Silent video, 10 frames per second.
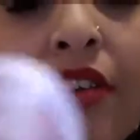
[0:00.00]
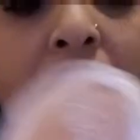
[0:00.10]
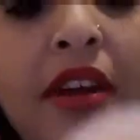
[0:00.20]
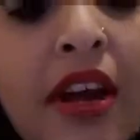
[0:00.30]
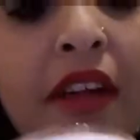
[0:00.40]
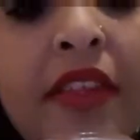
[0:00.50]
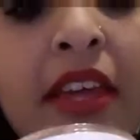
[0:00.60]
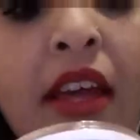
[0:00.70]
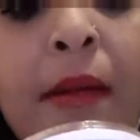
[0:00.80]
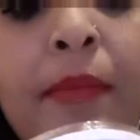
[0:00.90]
on your own, and I
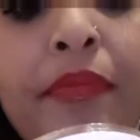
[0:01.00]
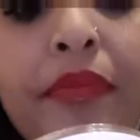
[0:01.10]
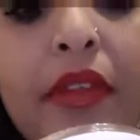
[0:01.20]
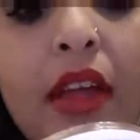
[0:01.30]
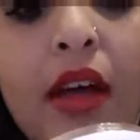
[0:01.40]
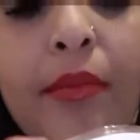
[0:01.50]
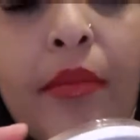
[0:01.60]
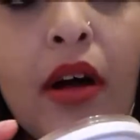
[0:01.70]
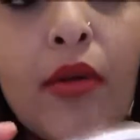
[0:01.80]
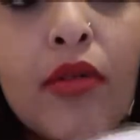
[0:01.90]
think
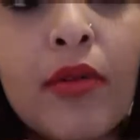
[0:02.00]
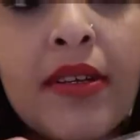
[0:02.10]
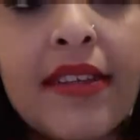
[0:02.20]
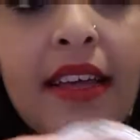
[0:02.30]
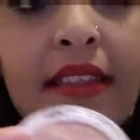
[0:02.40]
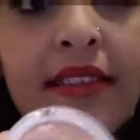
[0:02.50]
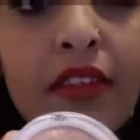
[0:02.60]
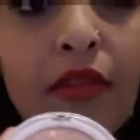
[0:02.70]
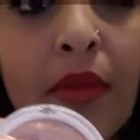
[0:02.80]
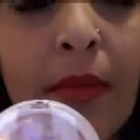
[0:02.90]
I would always get this.
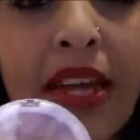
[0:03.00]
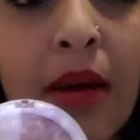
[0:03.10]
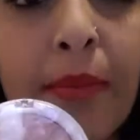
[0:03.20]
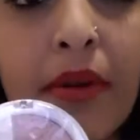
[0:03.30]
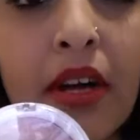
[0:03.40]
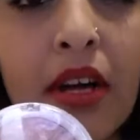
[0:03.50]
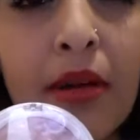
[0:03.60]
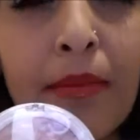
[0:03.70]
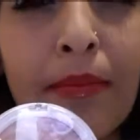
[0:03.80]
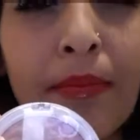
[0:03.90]
It's from the Makeup
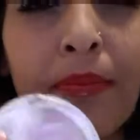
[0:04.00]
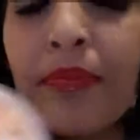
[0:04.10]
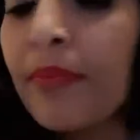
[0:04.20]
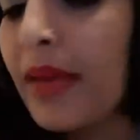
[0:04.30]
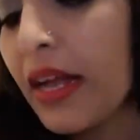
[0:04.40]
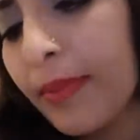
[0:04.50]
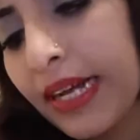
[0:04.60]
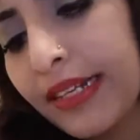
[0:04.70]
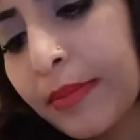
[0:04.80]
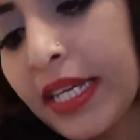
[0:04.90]

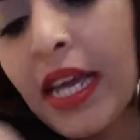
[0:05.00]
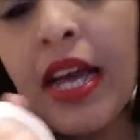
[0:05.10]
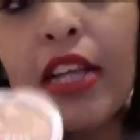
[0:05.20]
Academy.